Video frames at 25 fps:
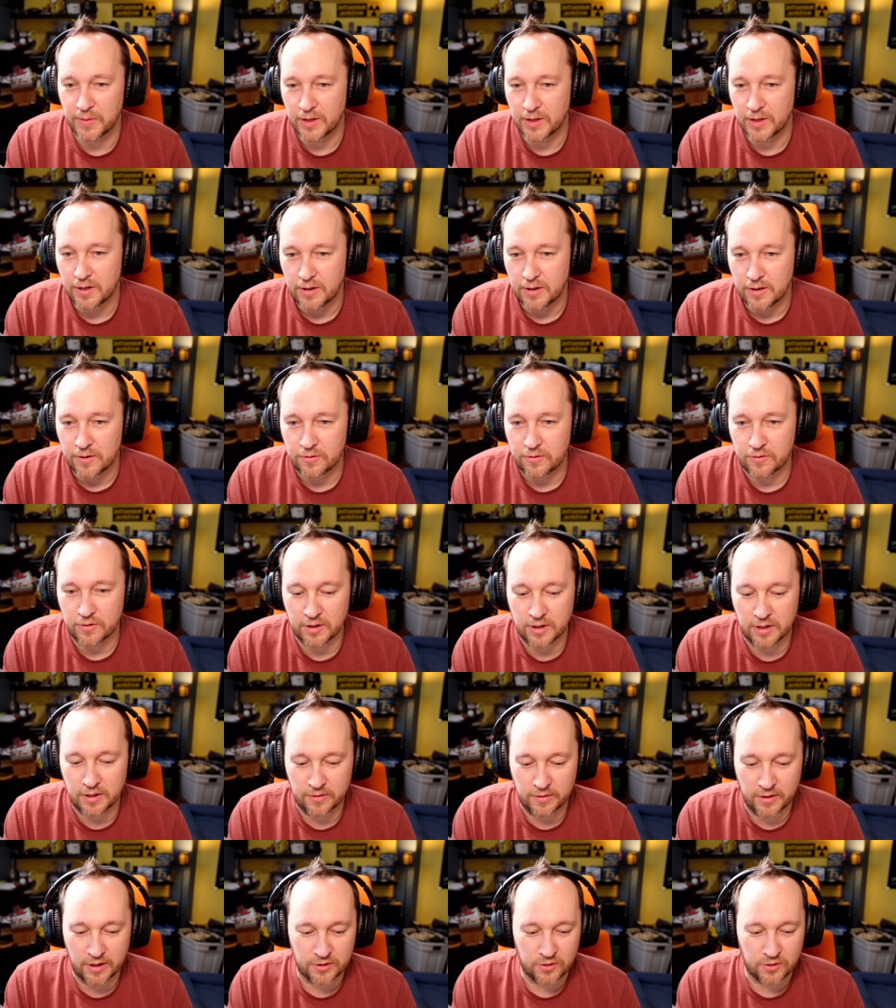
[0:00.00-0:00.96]
to getting
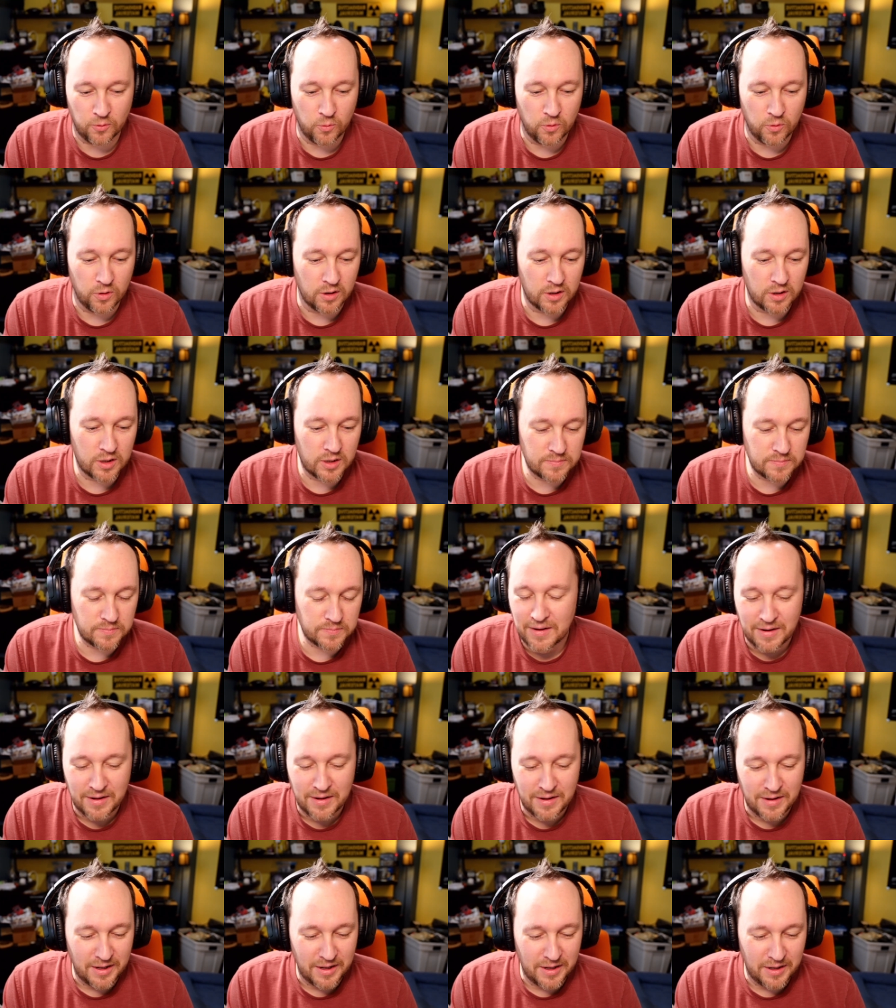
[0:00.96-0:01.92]
that to work.
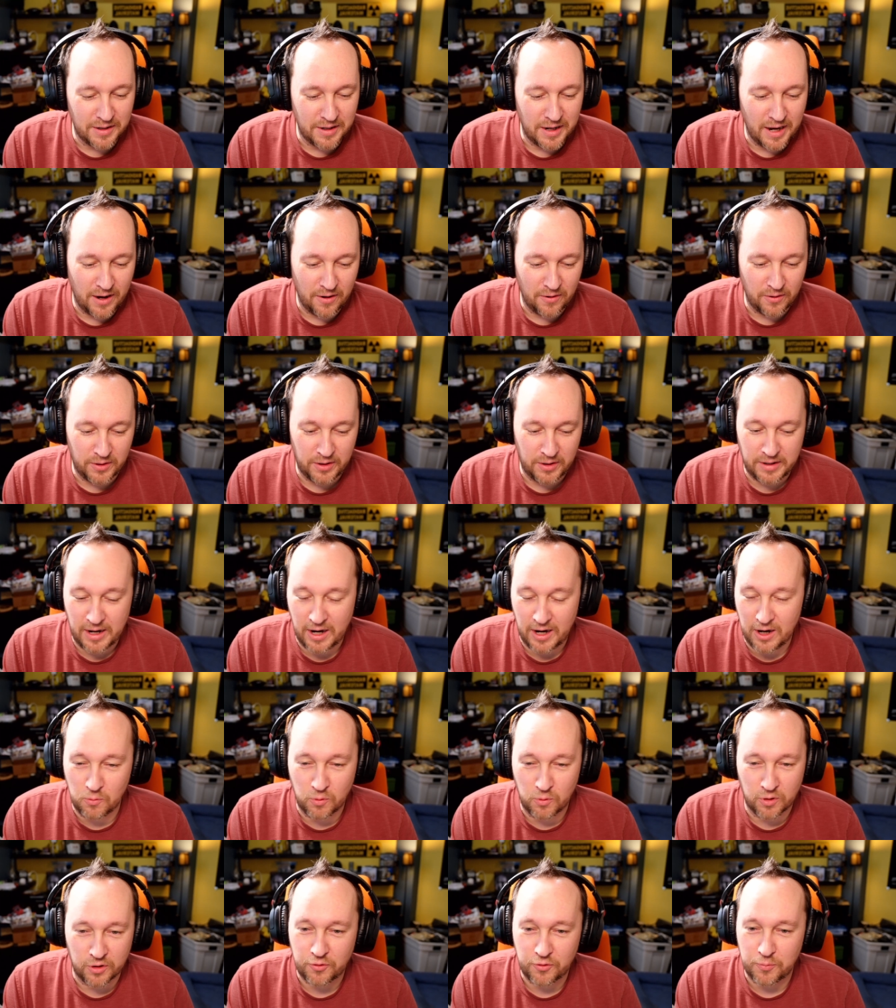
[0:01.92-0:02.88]
And now it
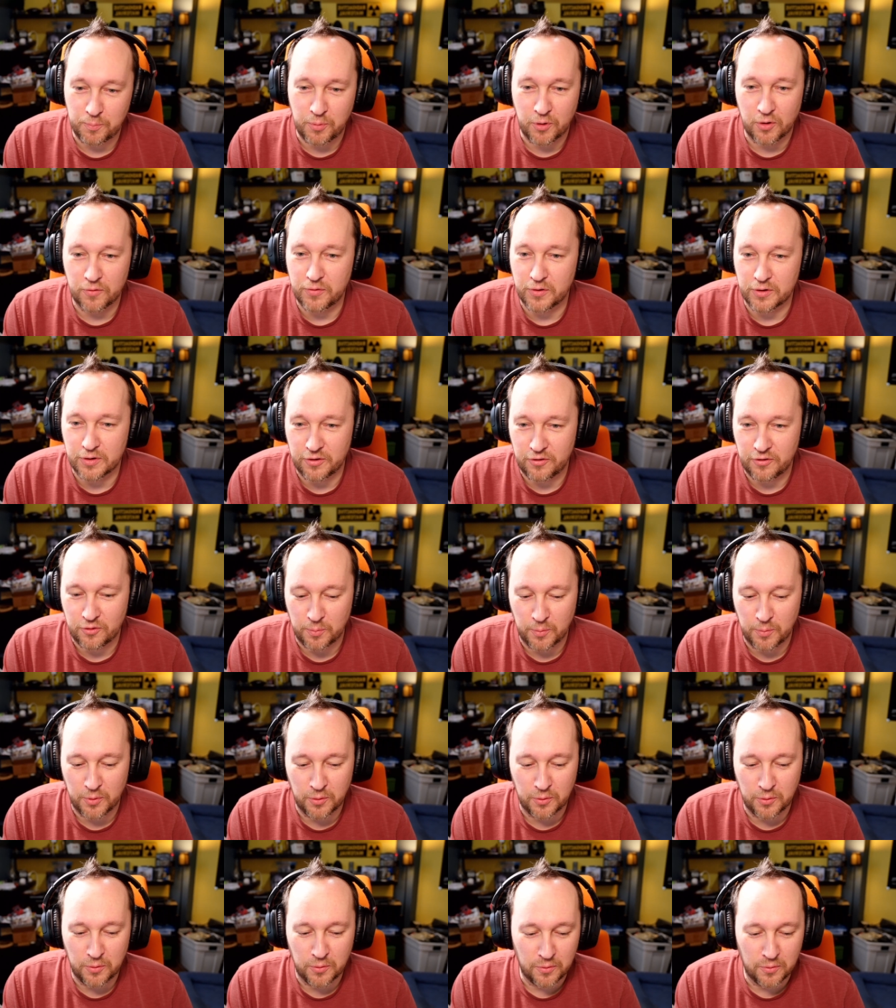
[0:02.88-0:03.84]
works perfectly
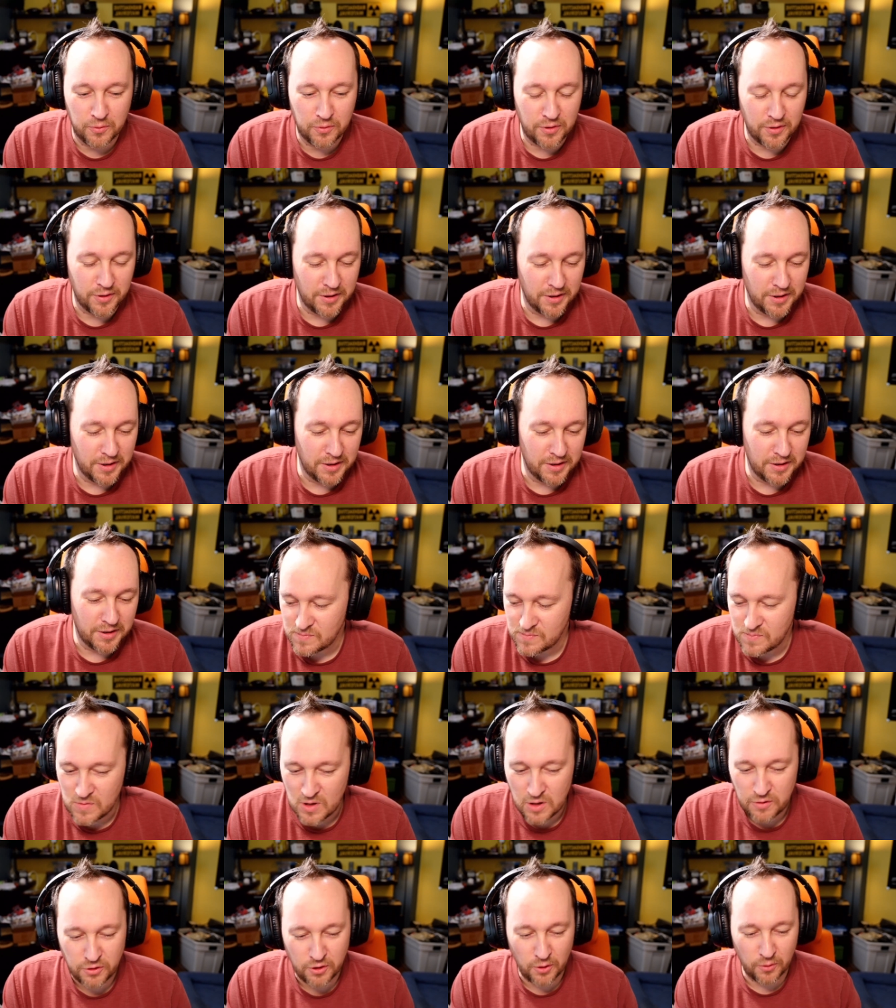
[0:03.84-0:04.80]
smooth, and
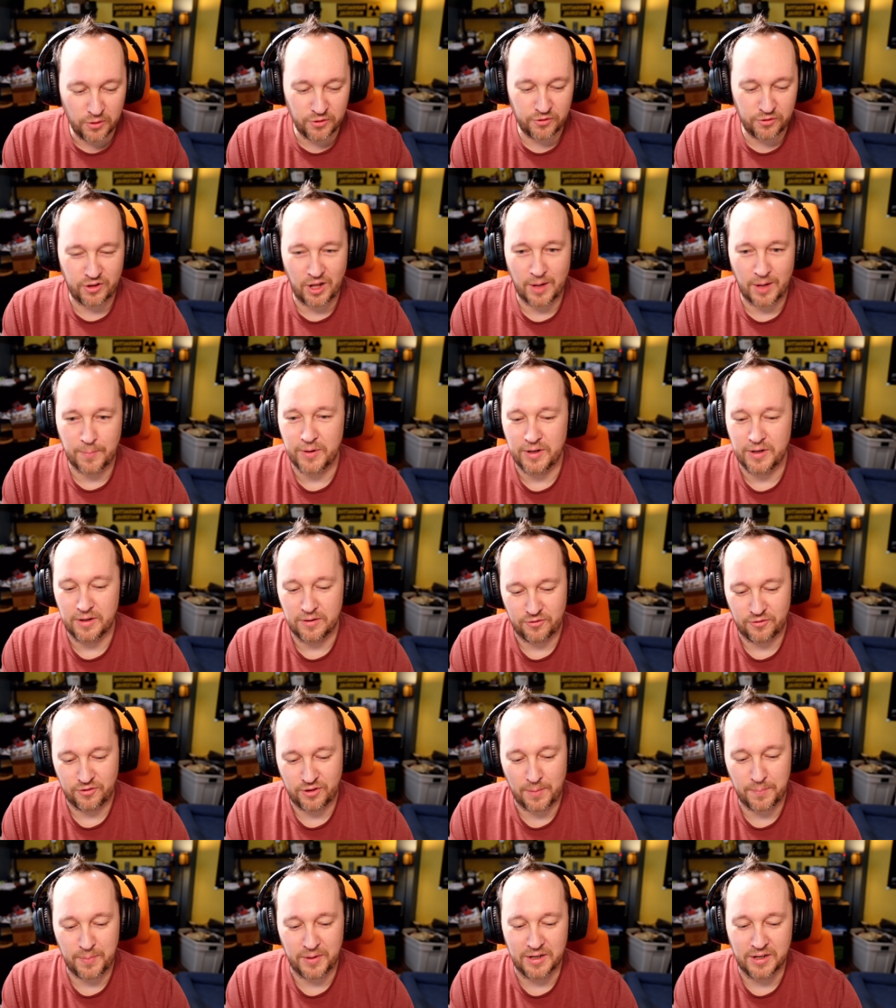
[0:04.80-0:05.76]
the only
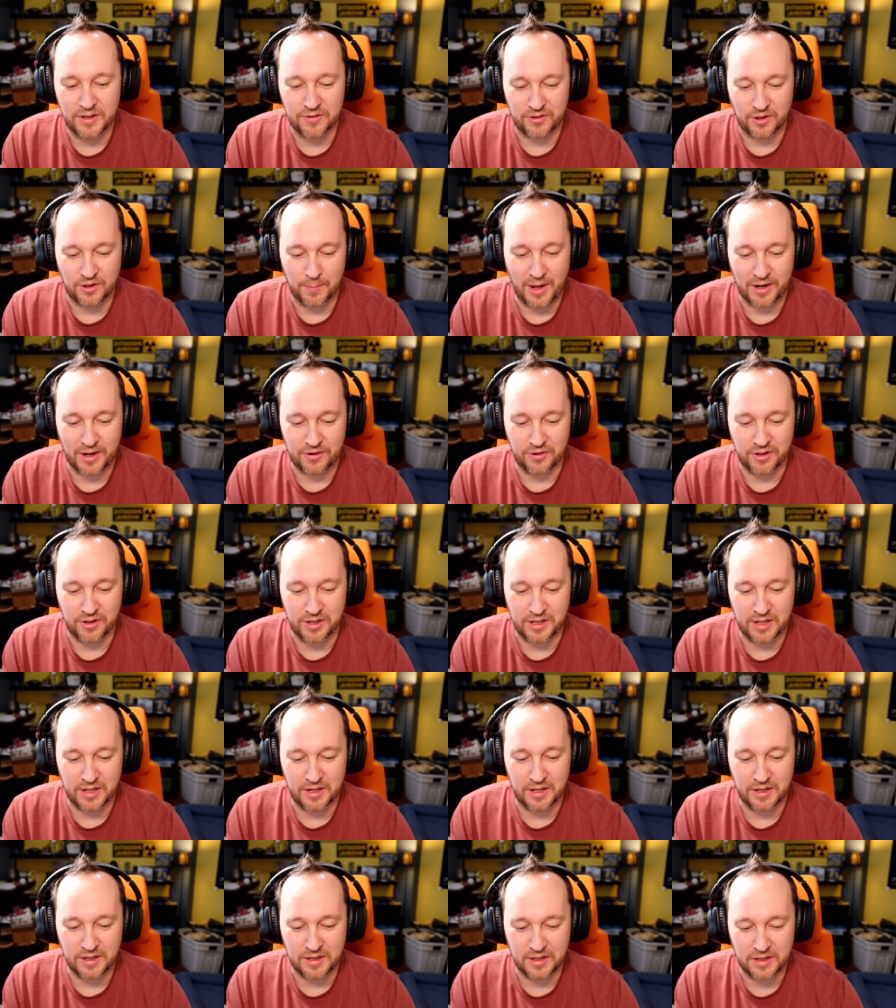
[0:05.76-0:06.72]
steppingness I'm actually
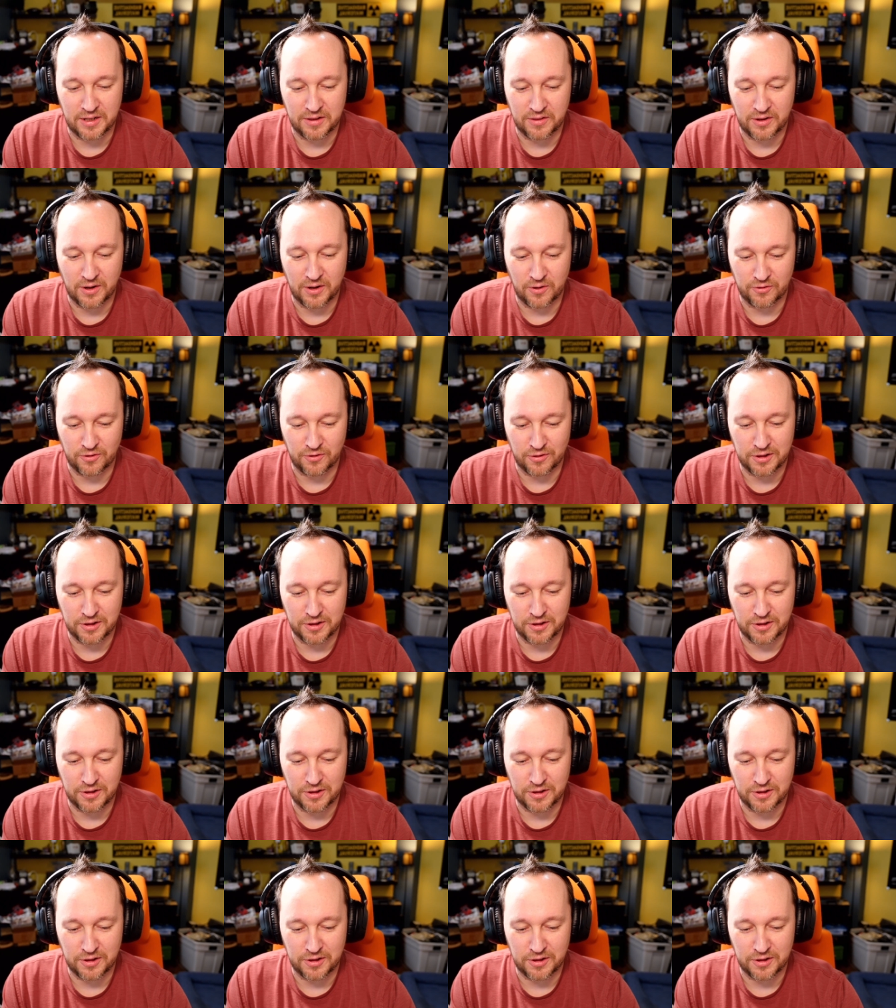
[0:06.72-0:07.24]
getting in there is a little